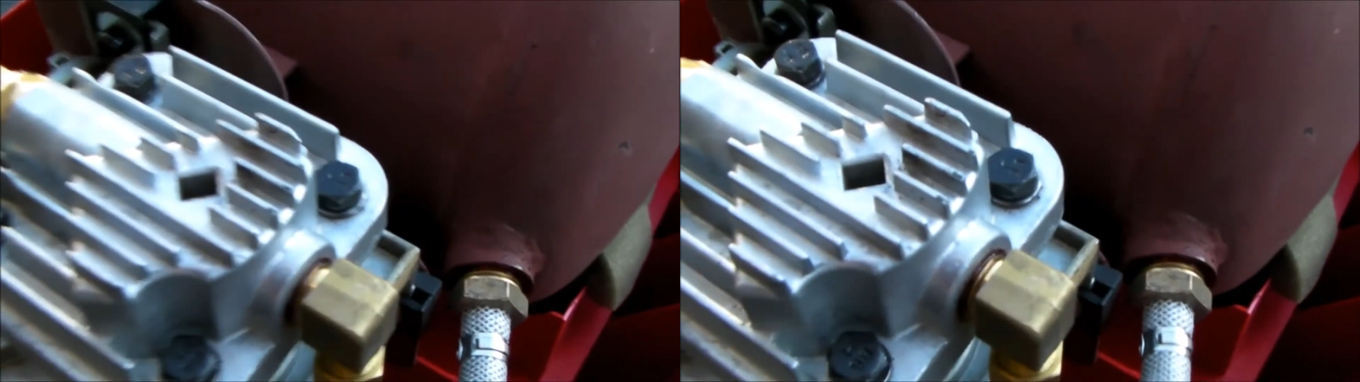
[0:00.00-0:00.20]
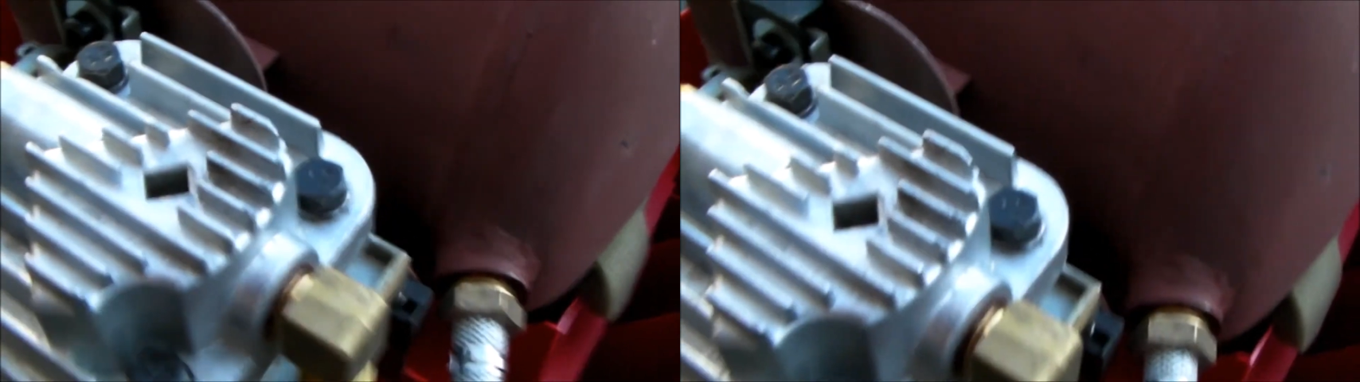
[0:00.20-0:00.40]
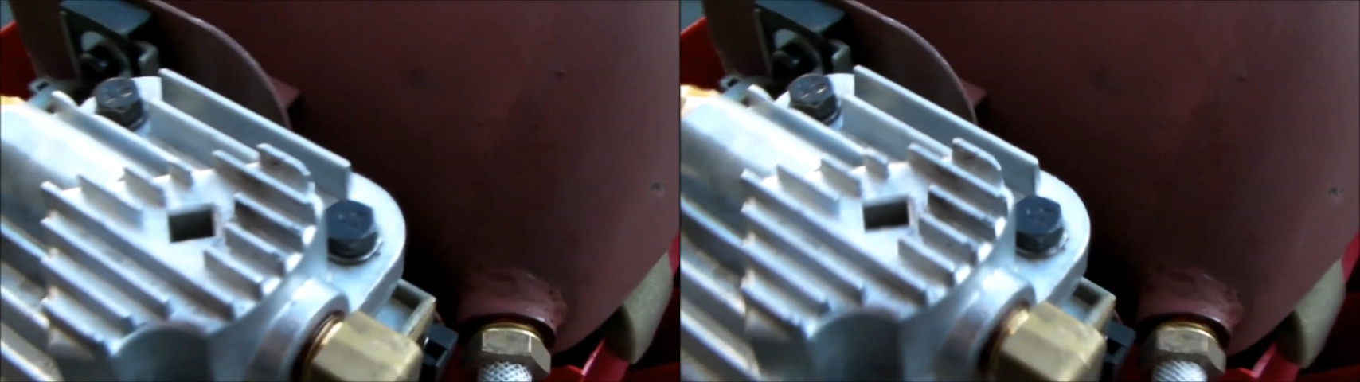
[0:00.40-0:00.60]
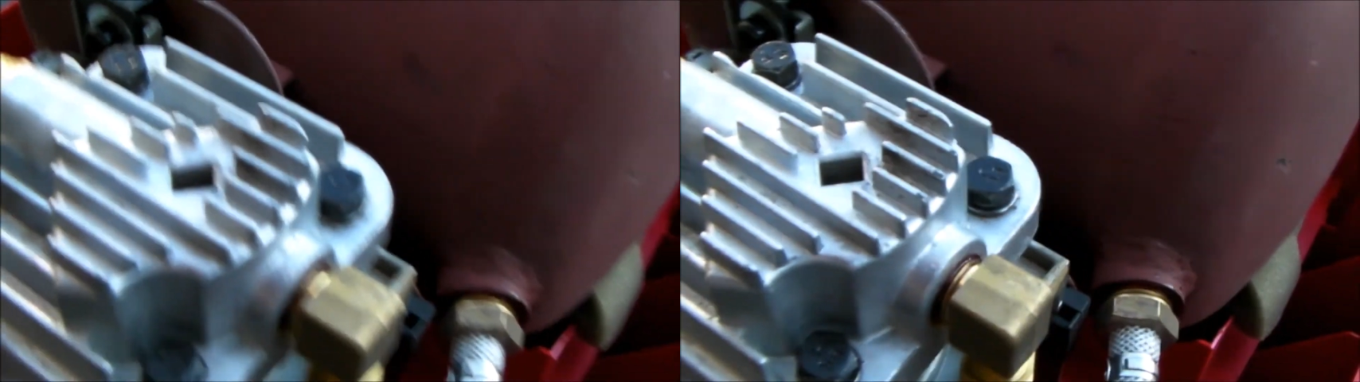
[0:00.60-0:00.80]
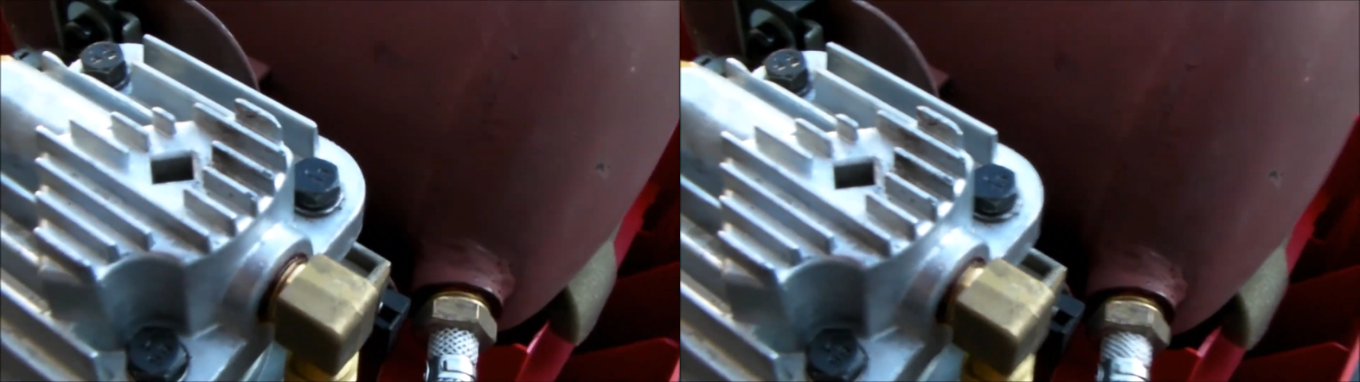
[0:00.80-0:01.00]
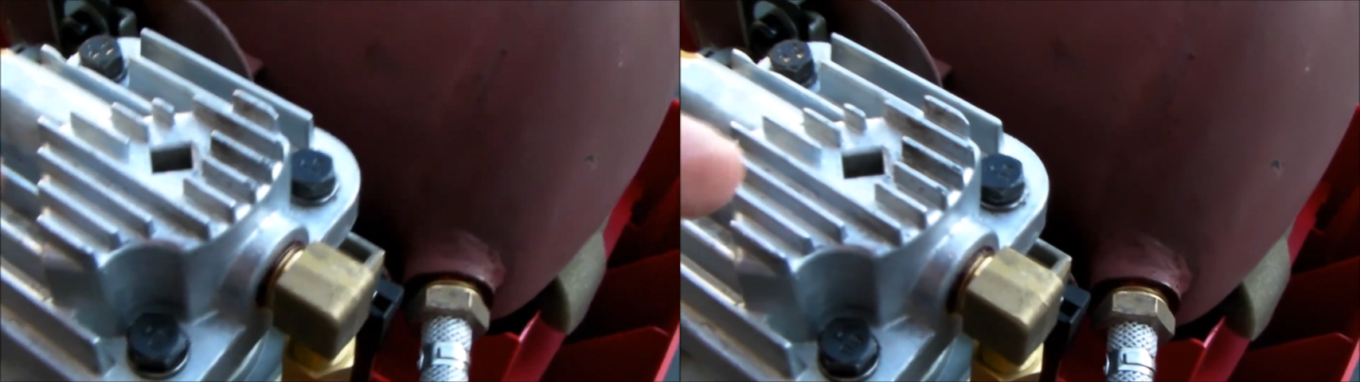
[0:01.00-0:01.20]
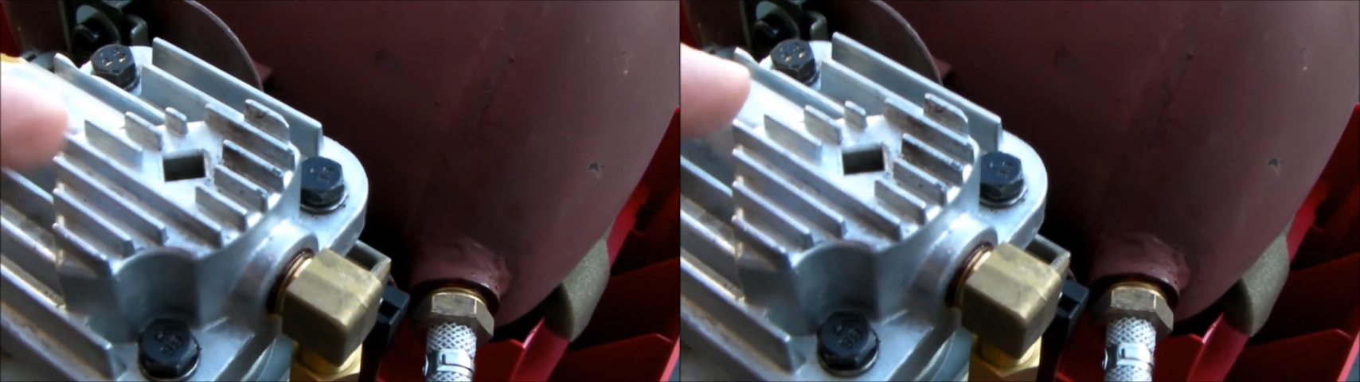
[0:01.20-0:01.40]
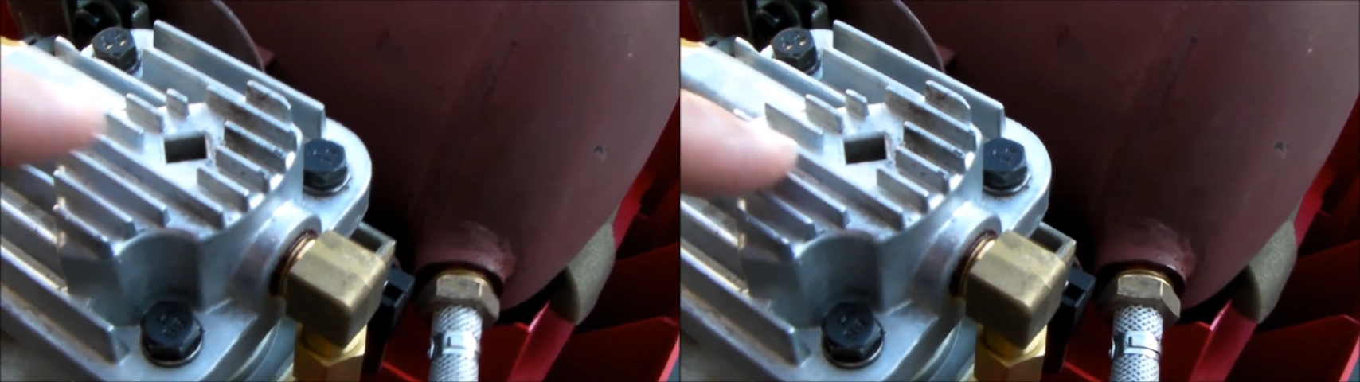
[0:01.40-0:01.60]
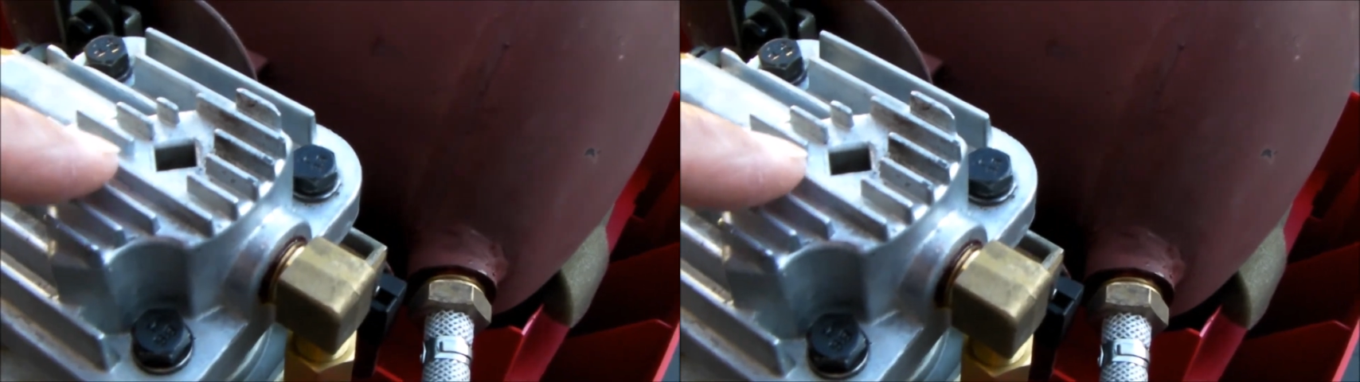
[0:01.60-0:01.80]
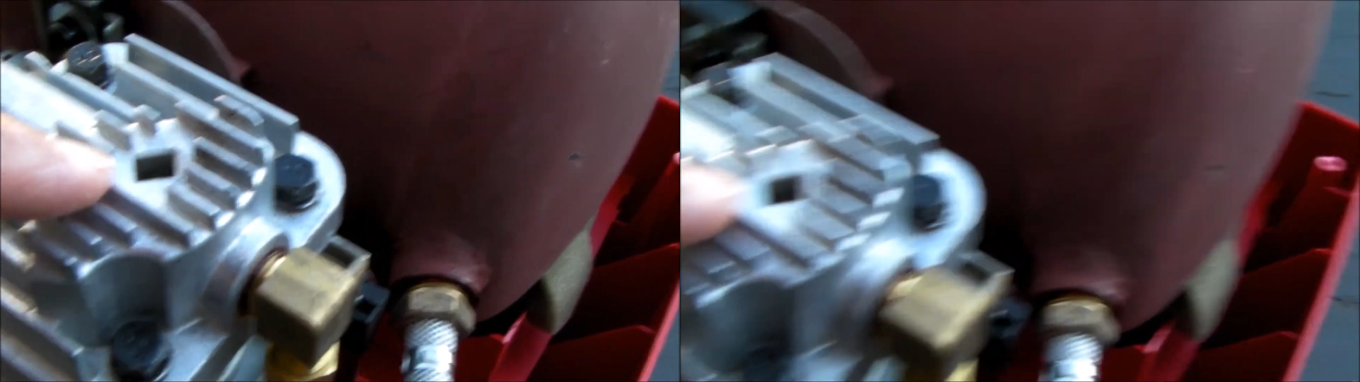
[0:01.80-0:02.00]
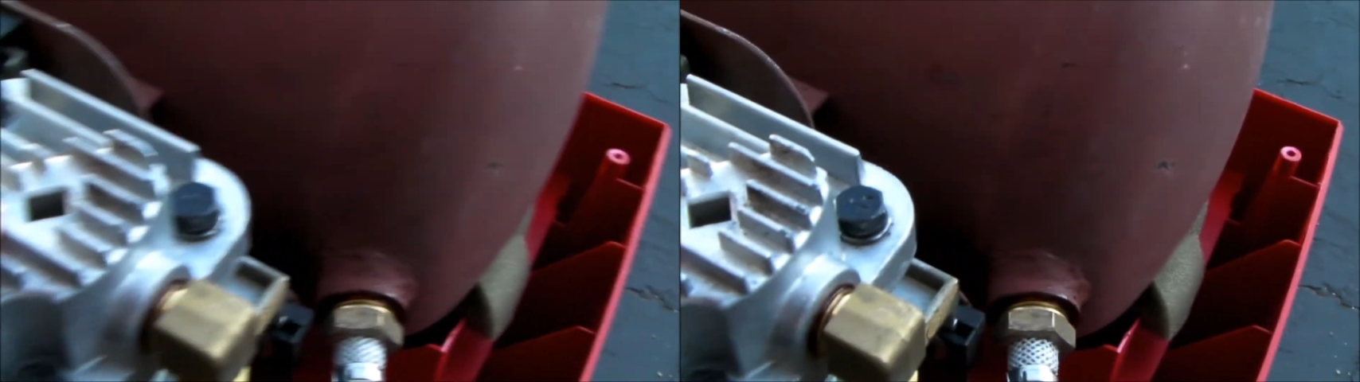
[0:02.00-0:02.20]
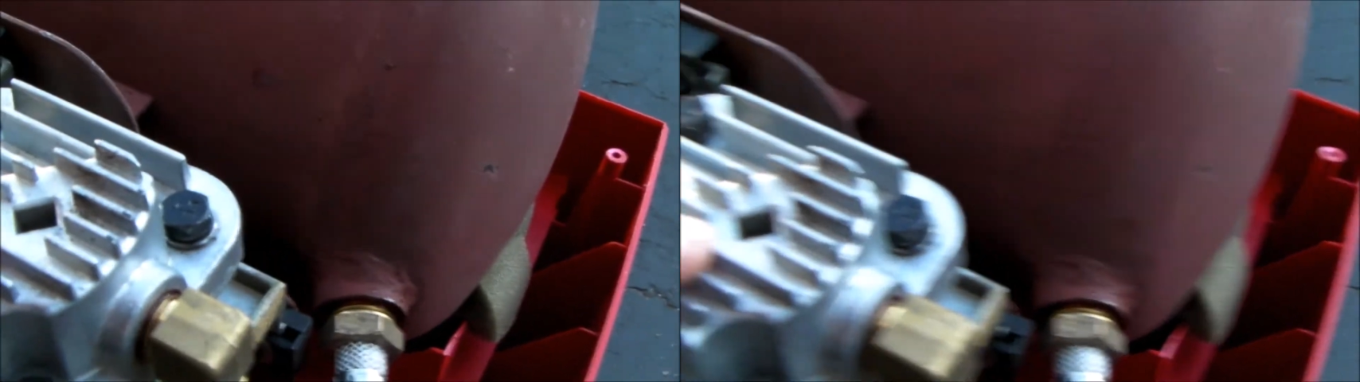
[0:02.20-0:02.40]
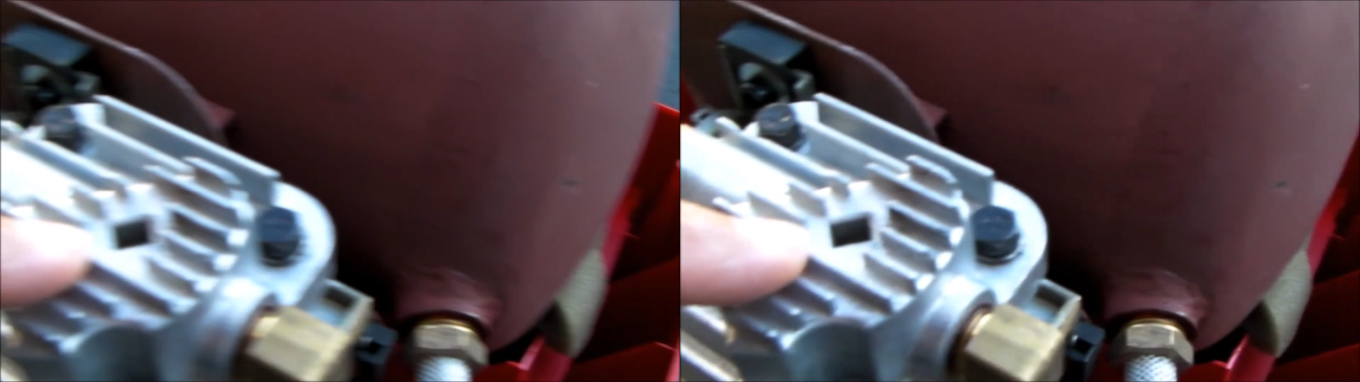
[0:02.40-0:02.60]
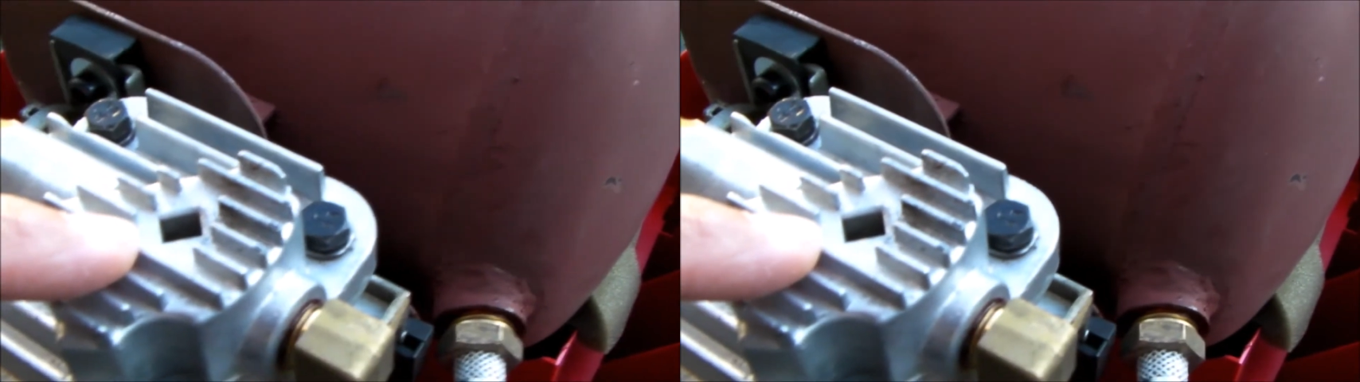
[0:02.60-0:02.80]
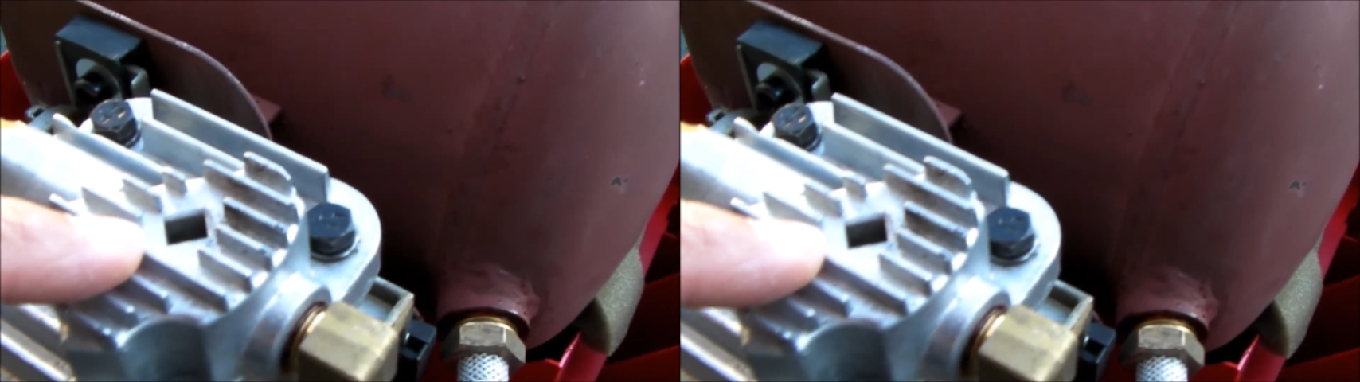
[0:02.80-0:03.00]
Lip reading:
[unreadable: no face in view]